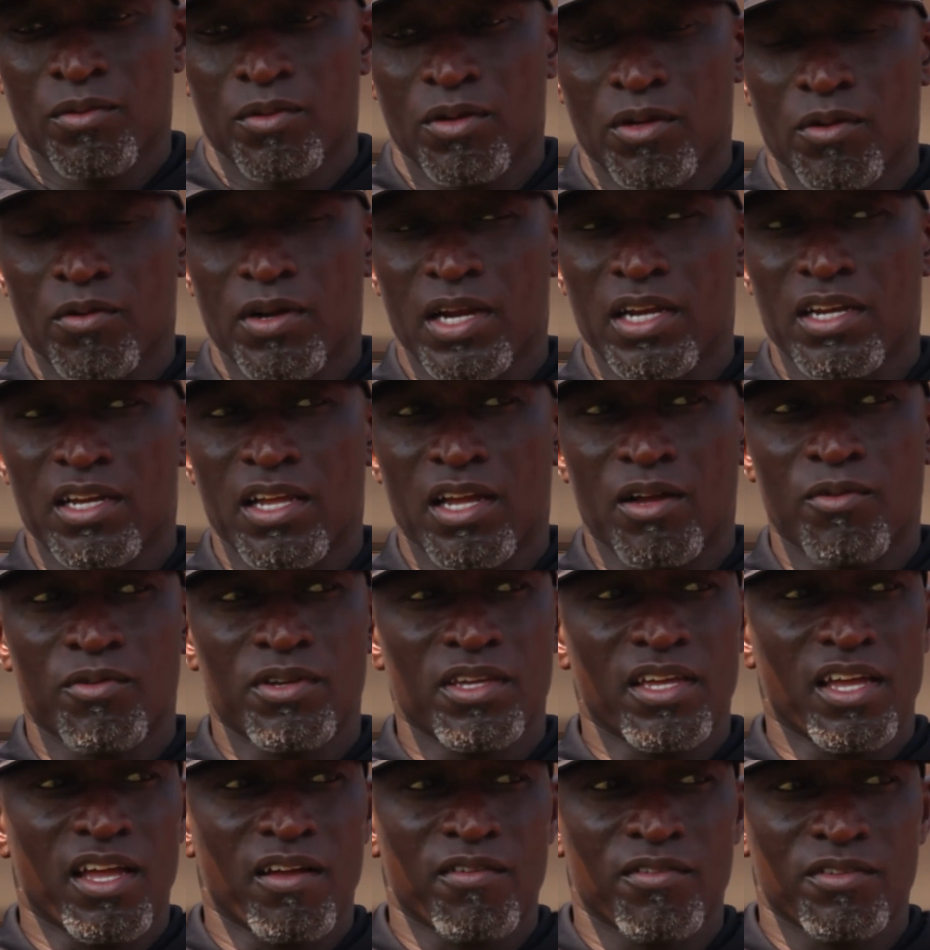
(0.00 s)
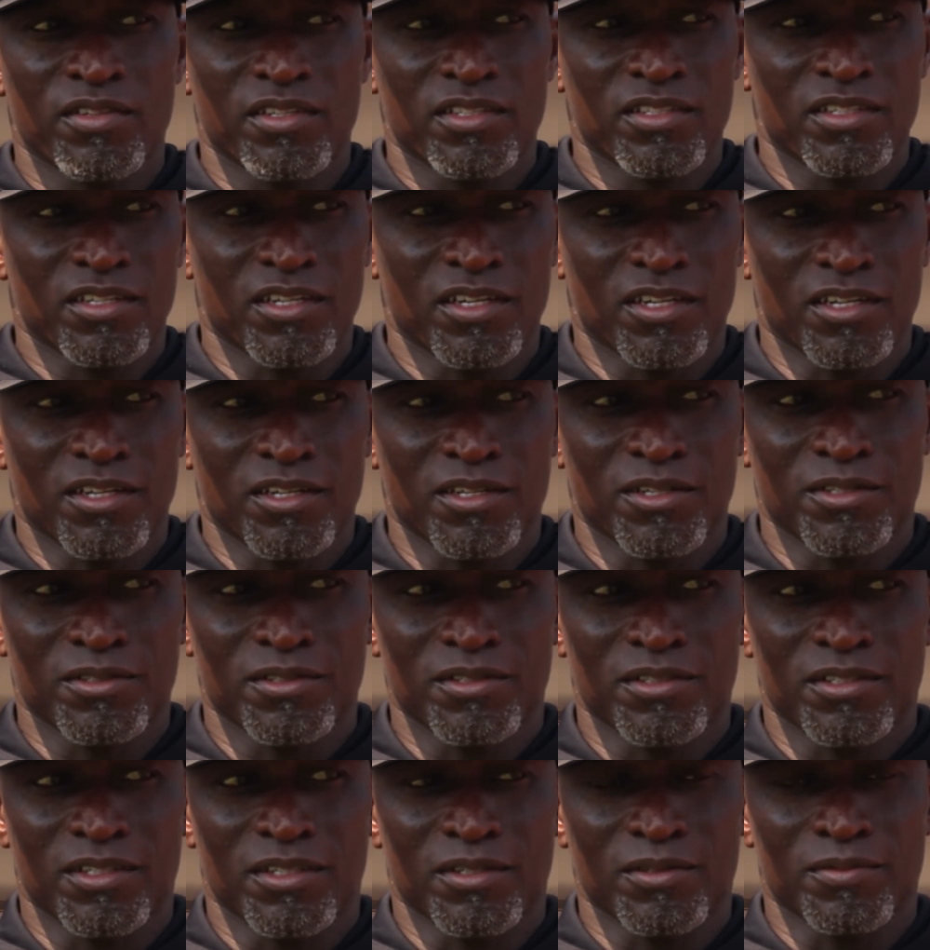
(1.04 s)
Well, right now we have a
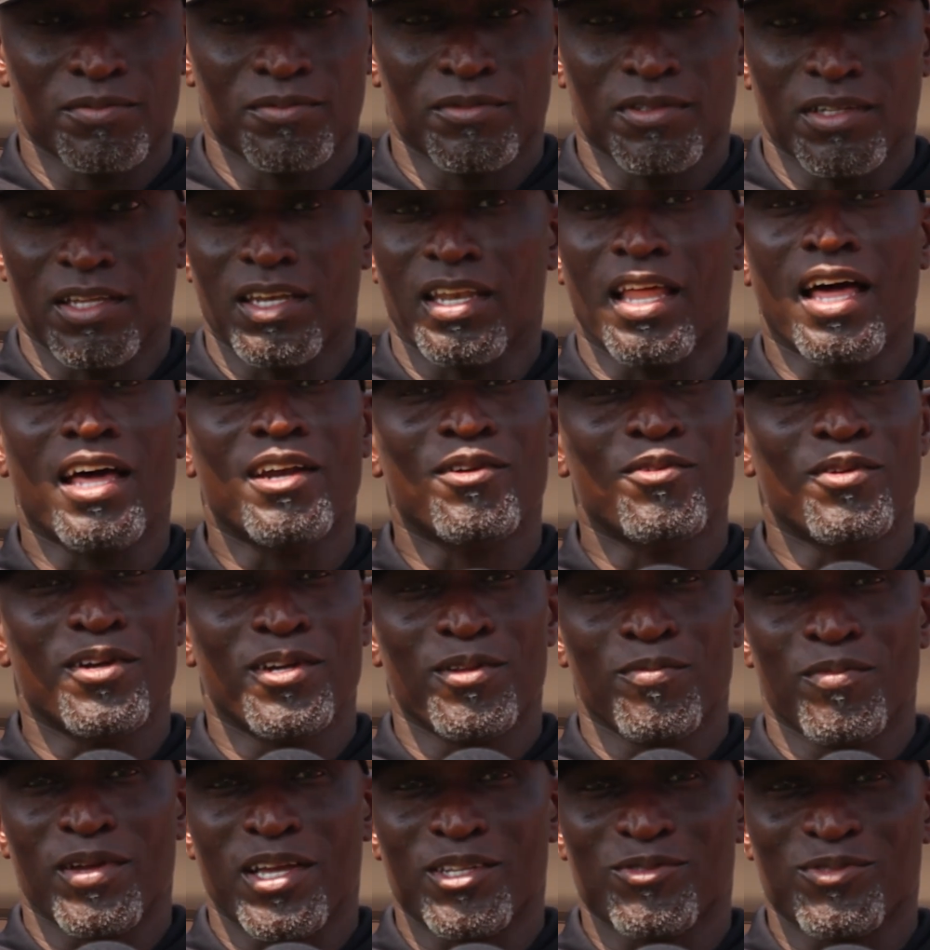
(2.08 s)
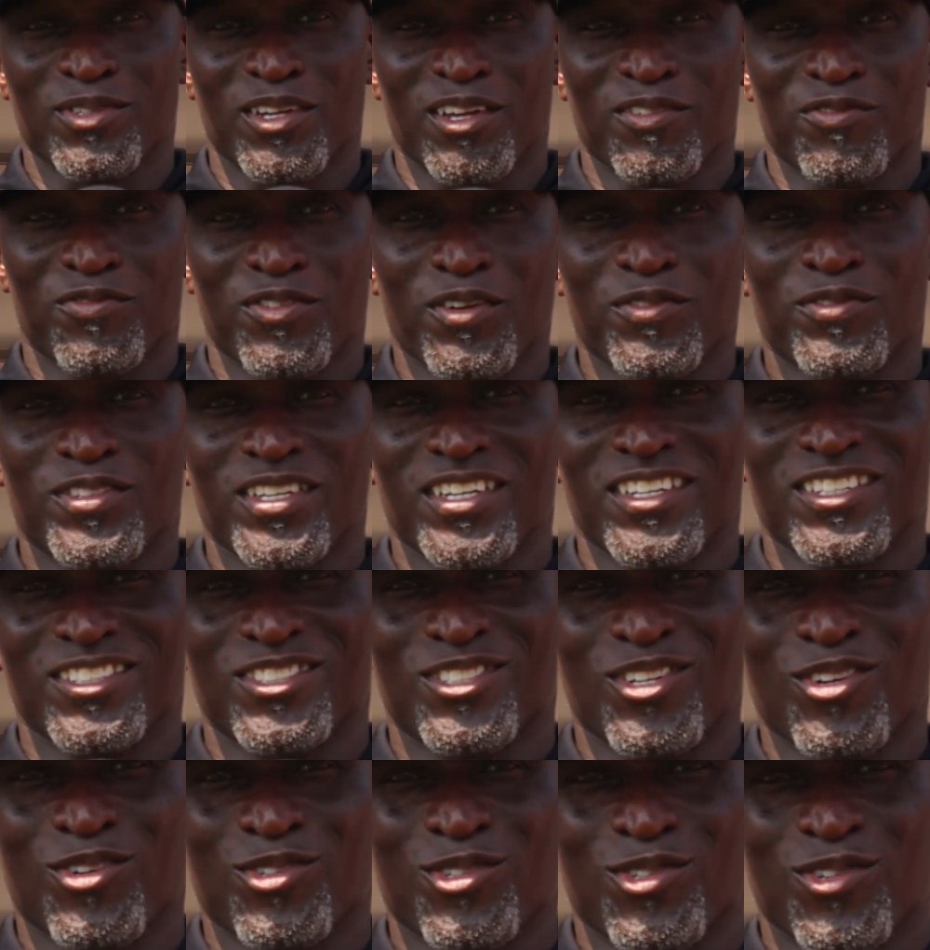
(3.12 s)
lot of running backs. We have 15
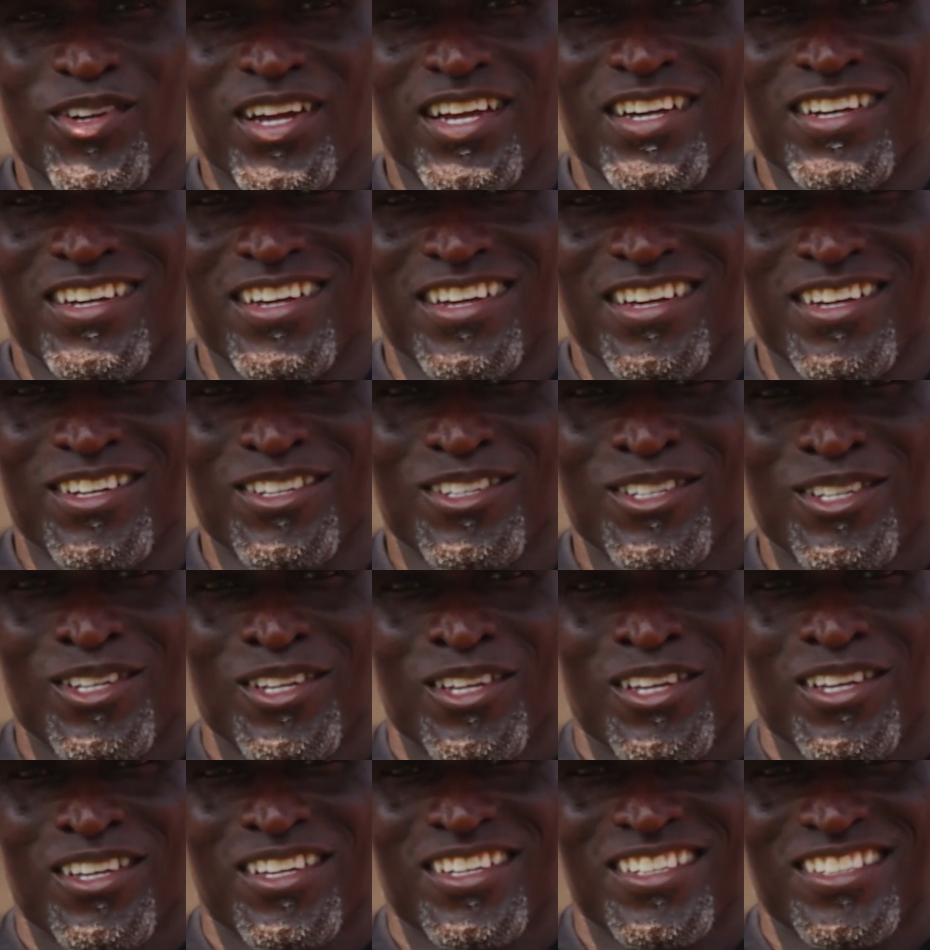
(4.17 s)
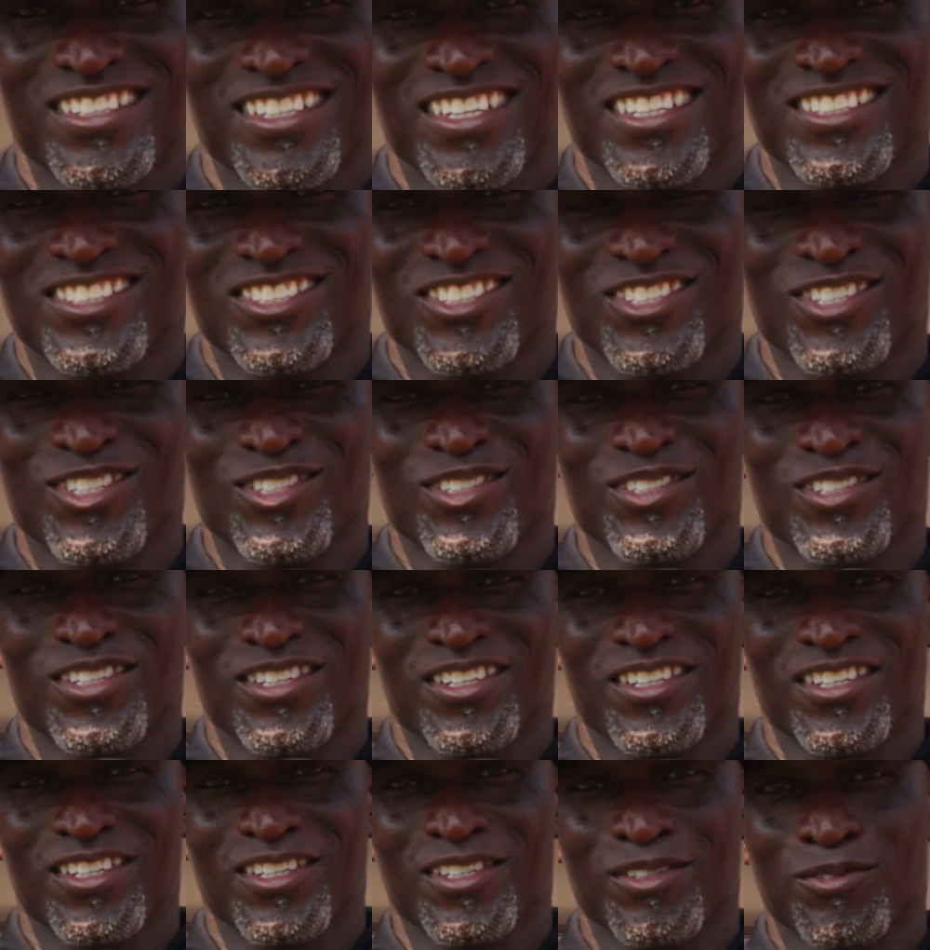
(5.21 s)
total right now. 15? Yes, sir.
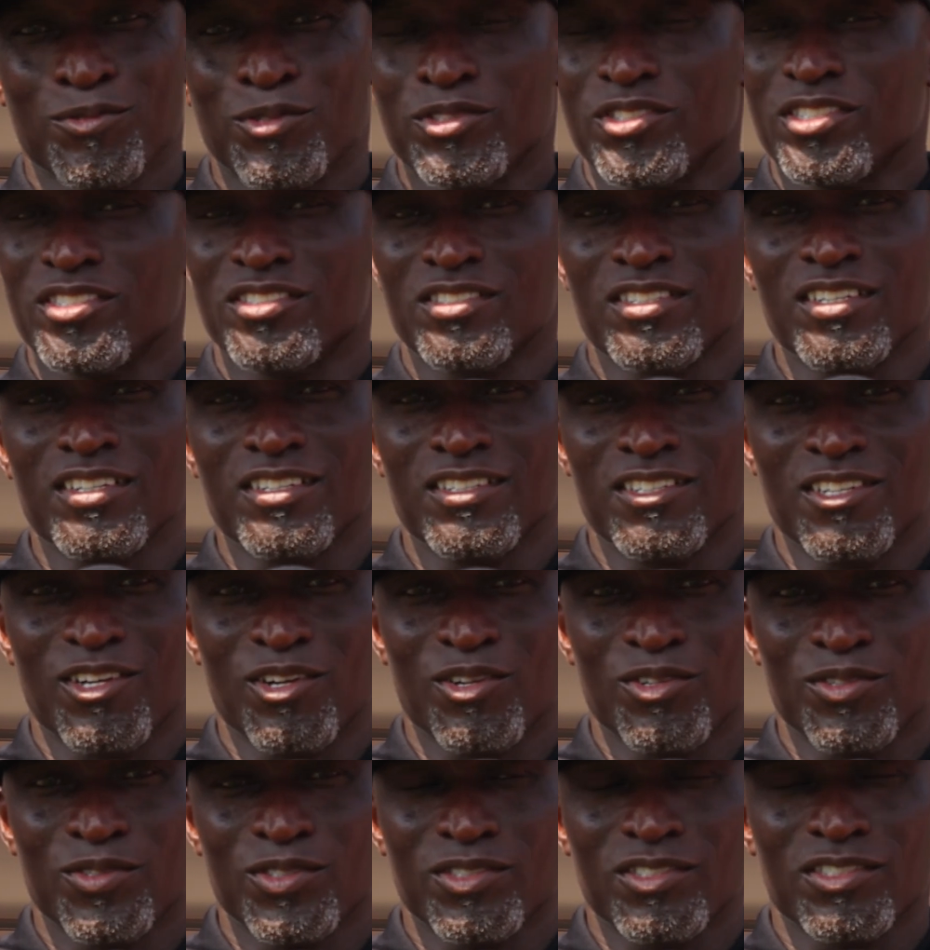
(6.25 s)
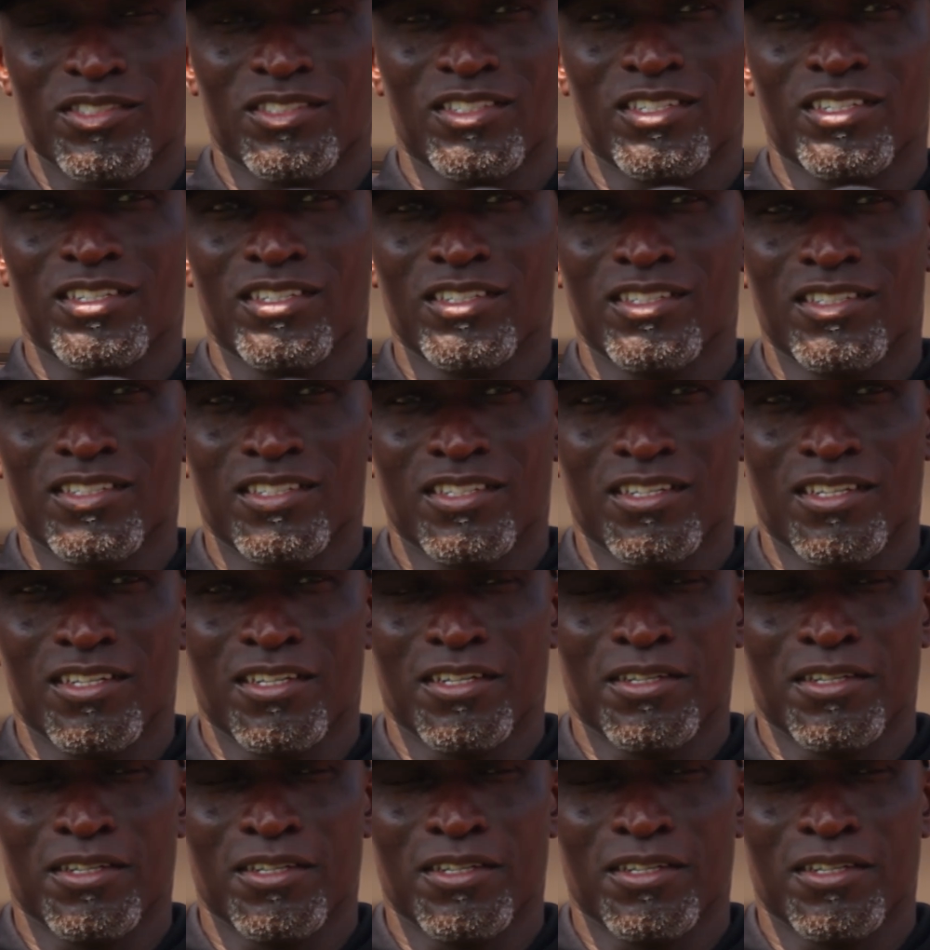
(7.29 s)
Wow. Which is good, though. Which is good.